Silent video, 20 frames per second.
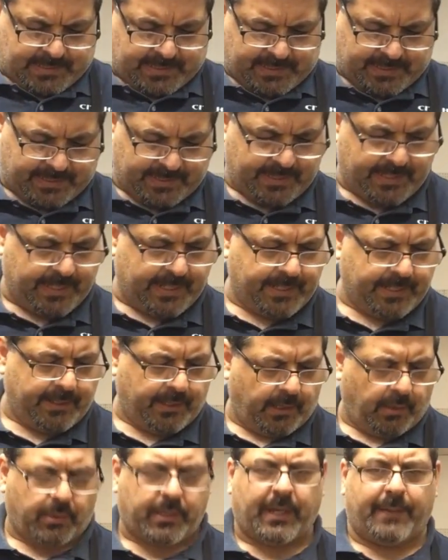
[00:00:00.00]
and then
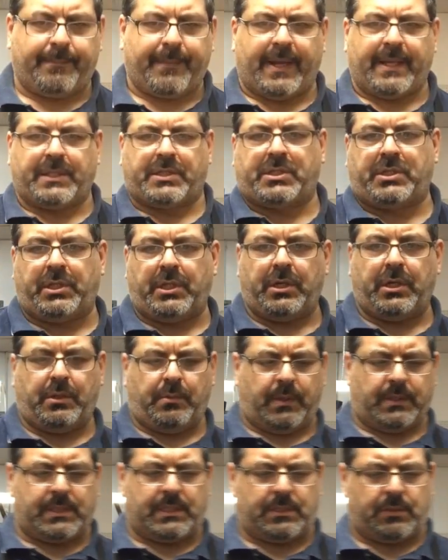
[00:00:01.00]
I'll come back to you
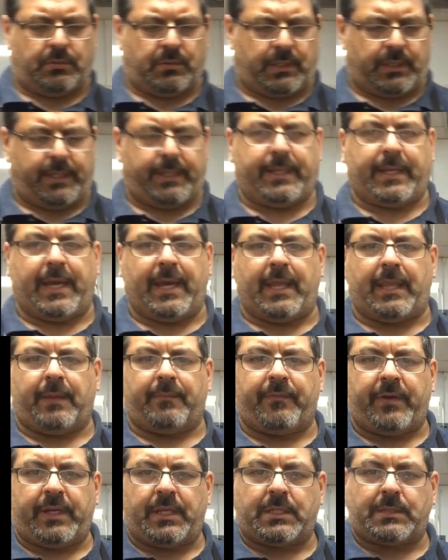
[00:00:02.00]
once it's all cleaned out and
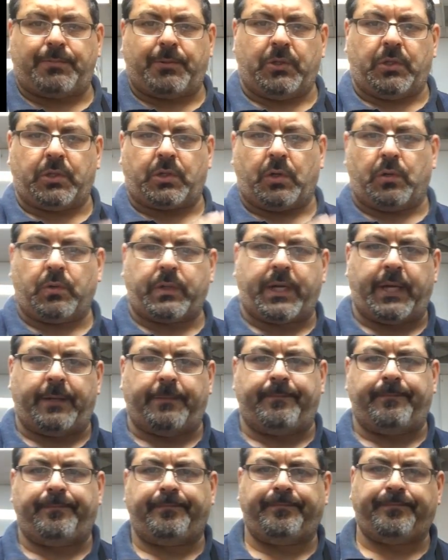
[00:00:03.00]
I'm ready to put the caulk in.